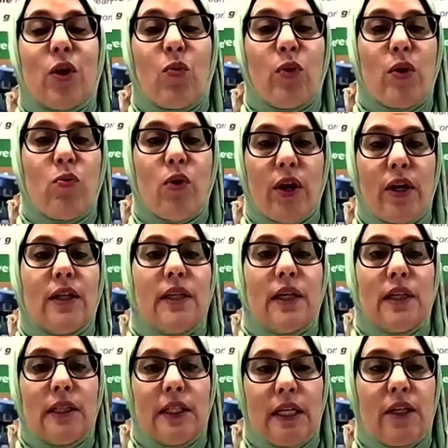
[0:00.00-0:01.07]
So we
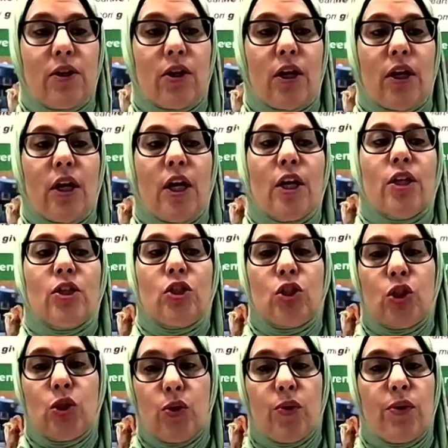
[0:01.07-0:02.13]
wanted a leader
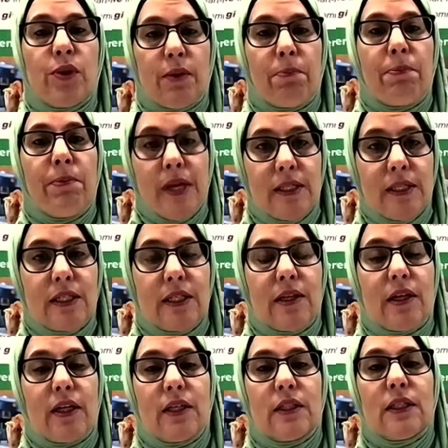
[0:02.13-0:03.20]
to the
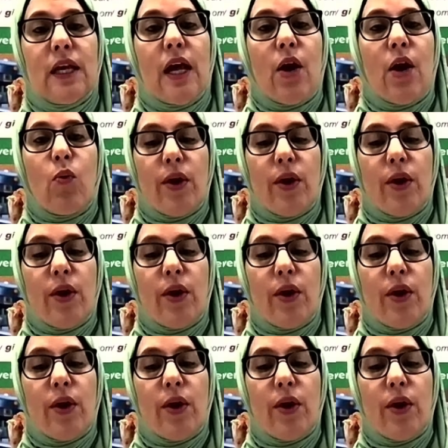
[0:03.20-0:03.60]
business,